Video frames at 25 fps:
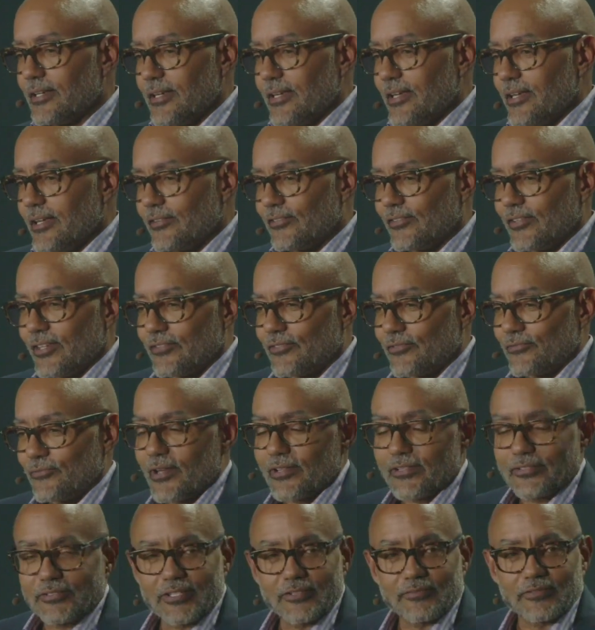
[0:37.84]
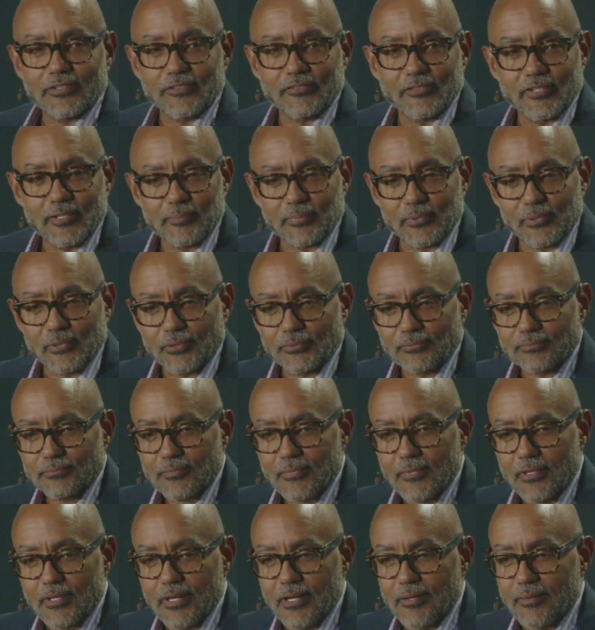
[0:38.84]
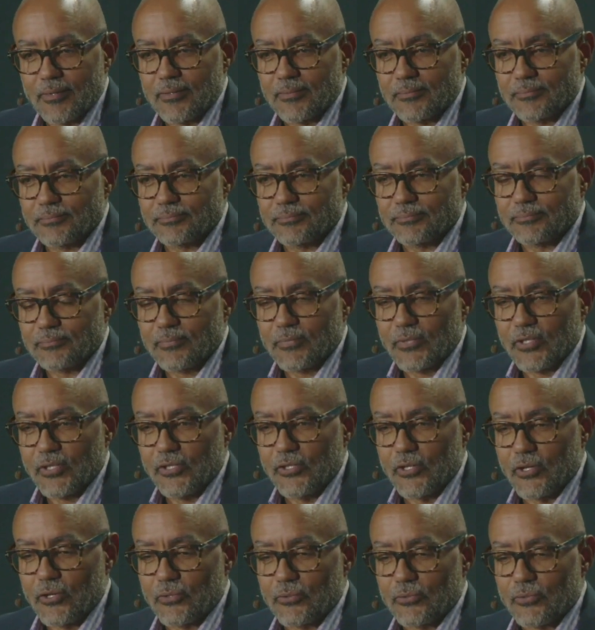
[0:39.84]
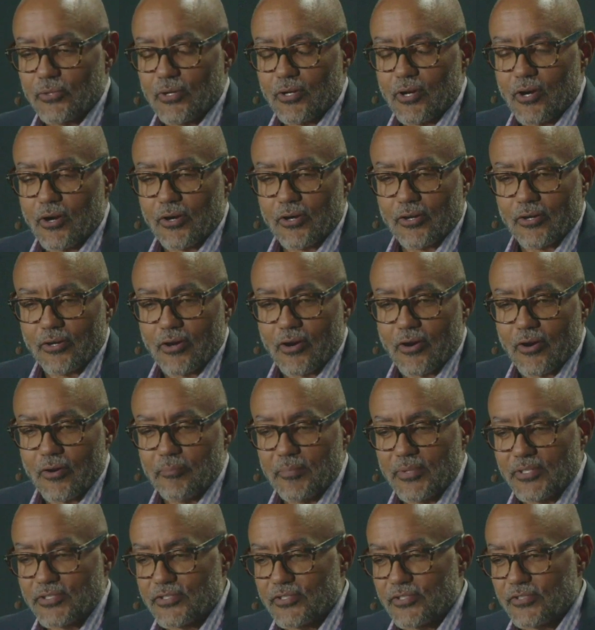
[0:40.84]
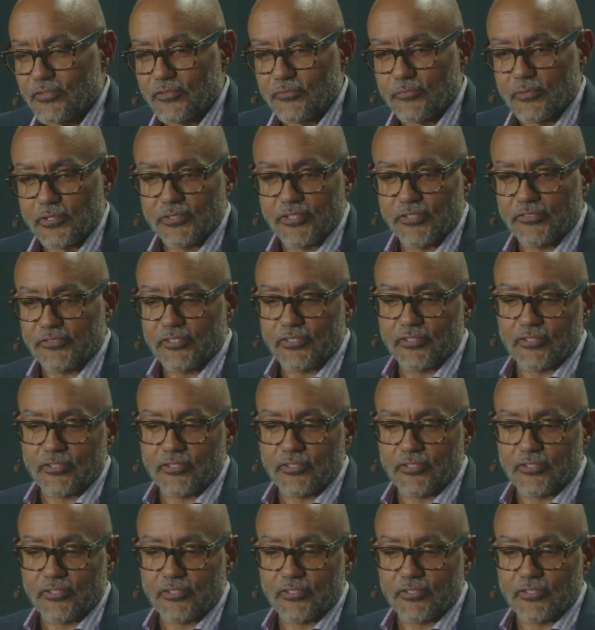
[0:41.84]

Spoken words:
it's relatively simple. Our mission is really centered